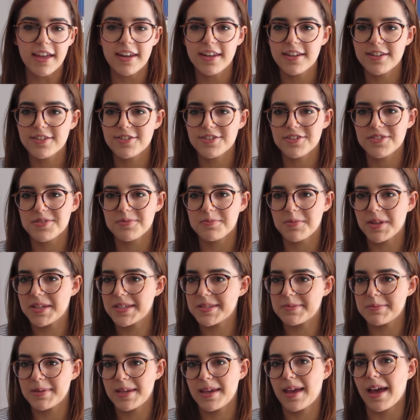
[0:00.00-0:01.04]
It just
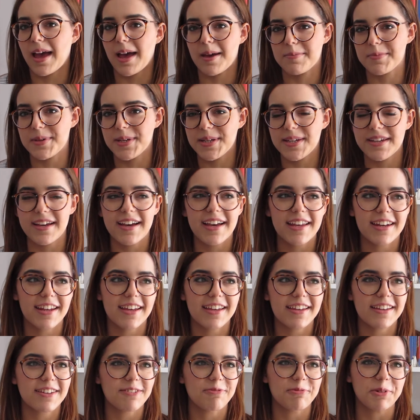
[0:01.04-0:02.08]
makes me happy, and
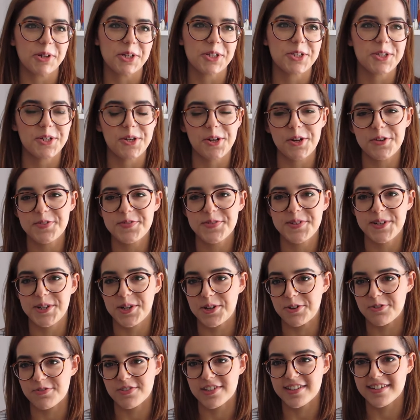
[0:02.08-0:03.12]
I could watch it over and
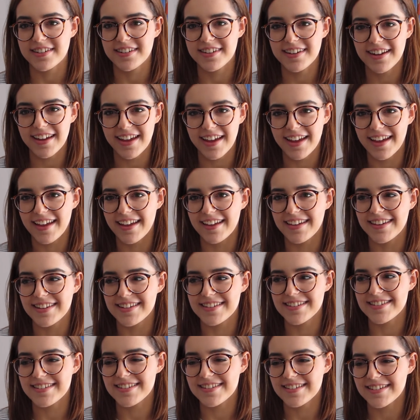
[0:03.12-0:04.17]
over,
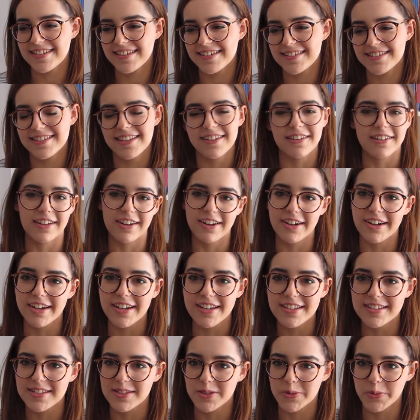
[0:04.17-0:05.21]
and it's
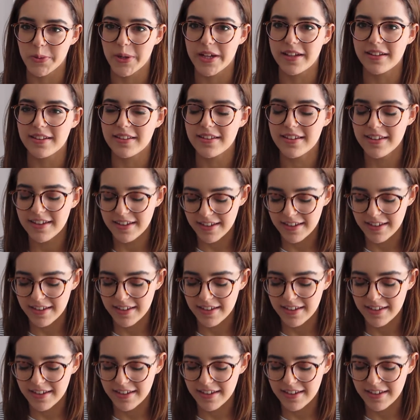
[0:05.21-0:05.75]
hilarious as well.